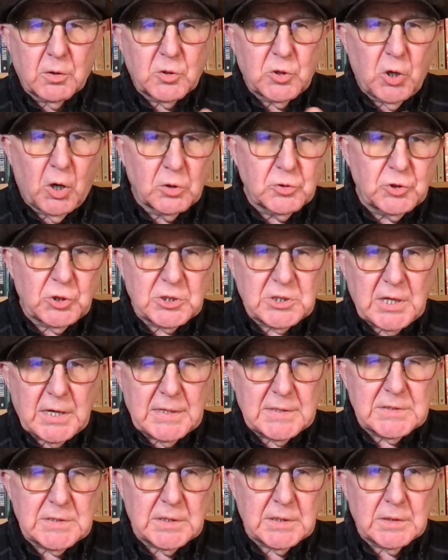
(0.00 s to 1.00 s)

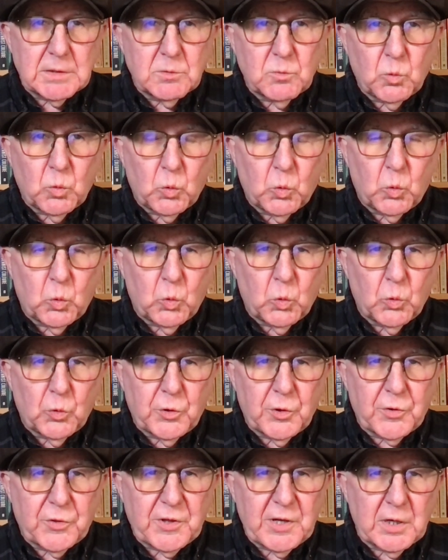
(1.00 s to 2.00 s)
cogitating all
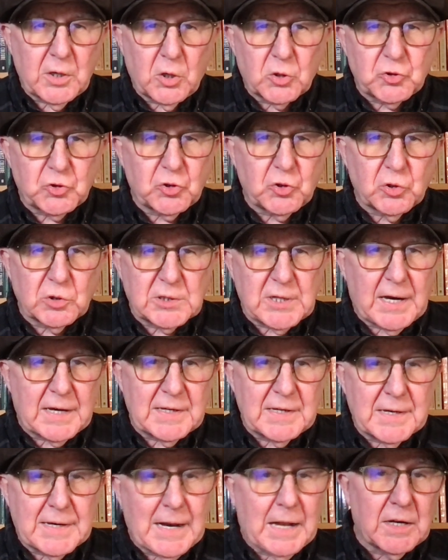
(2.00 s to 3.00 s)
the theological
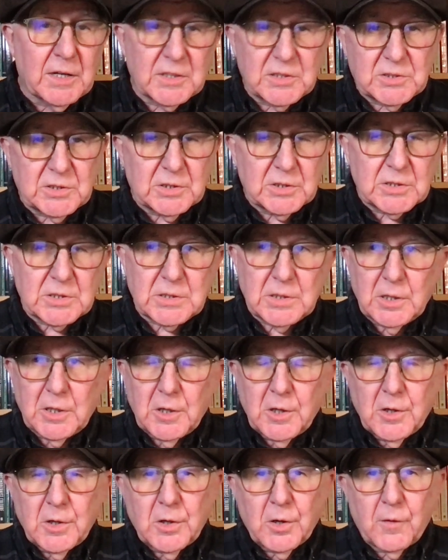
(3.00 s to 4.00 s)
technicalities
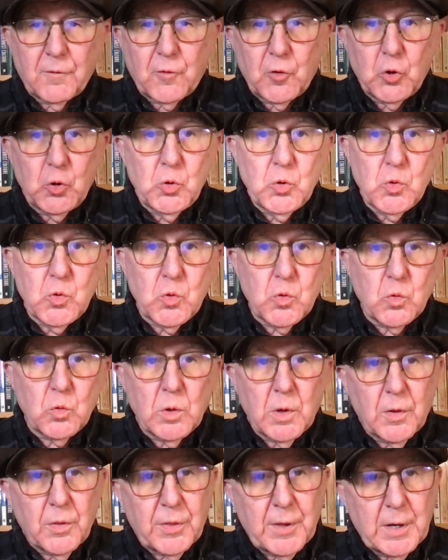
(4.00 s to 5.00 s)
of who
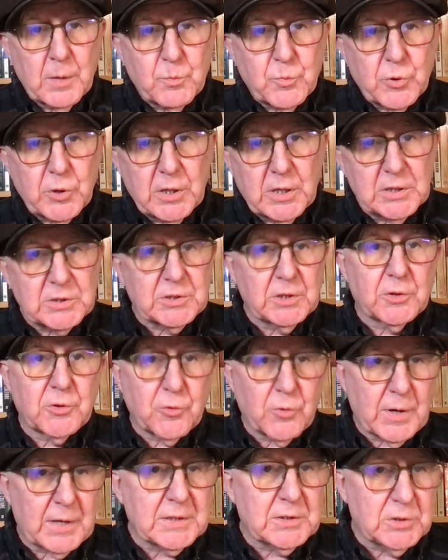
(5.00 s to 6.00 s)
their prayers are
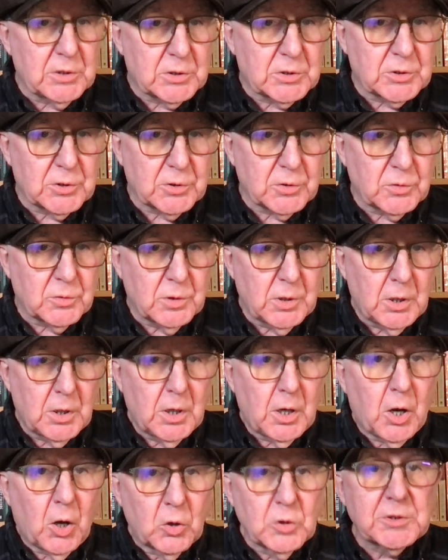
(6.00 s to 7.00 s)
directed to.
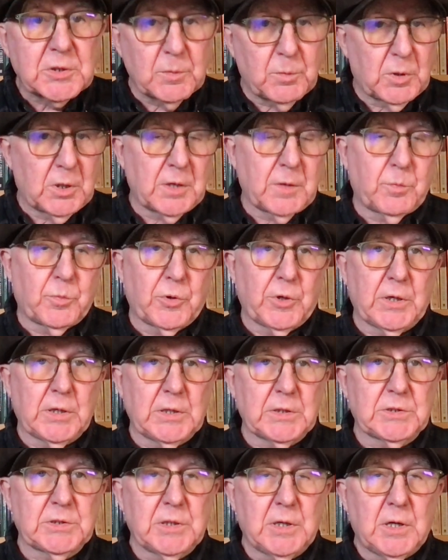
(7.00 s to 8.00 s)
Ultimately,
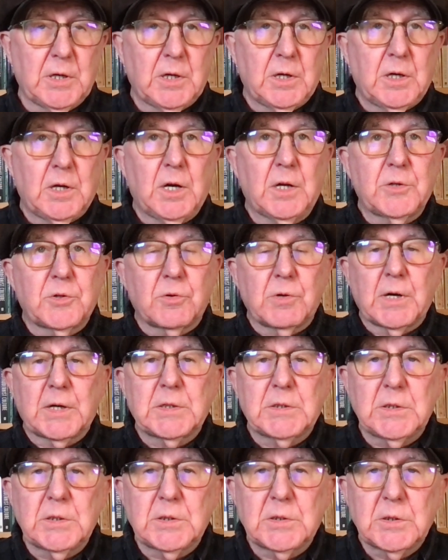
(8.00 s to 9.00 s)
prayers are
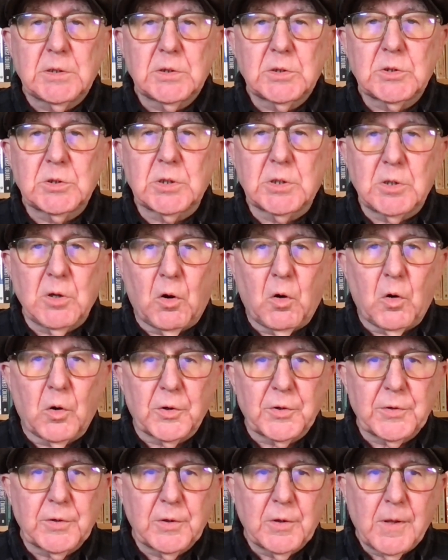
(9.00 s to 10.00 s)
directed to
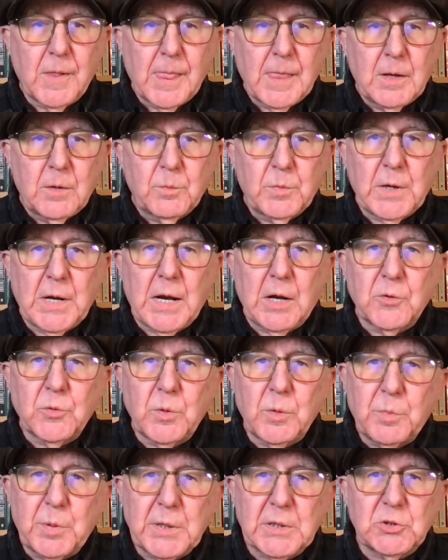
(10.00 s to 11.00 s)
God. But how do
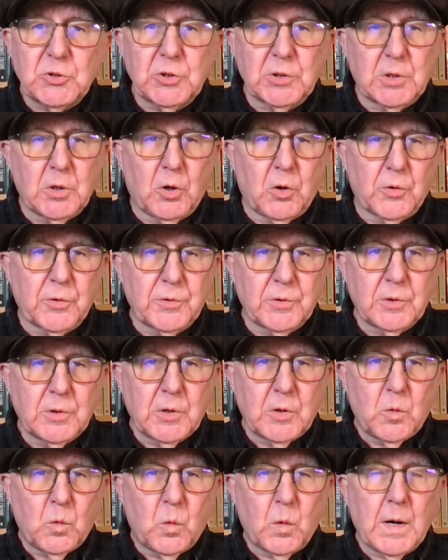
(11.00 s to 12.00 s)
we picture God?
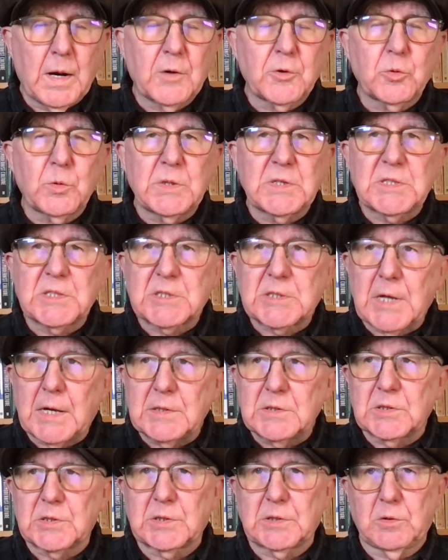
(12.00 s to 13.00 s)
Or how do we
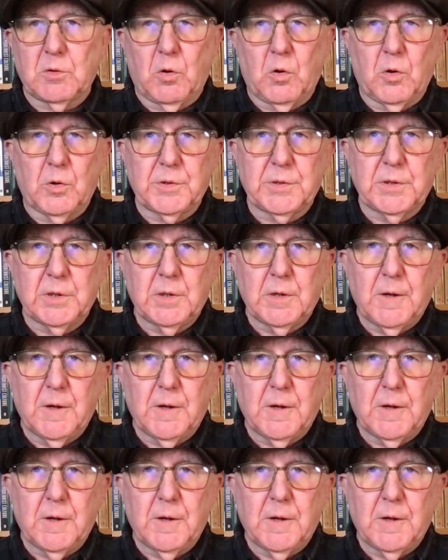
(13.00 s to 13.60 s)
sense God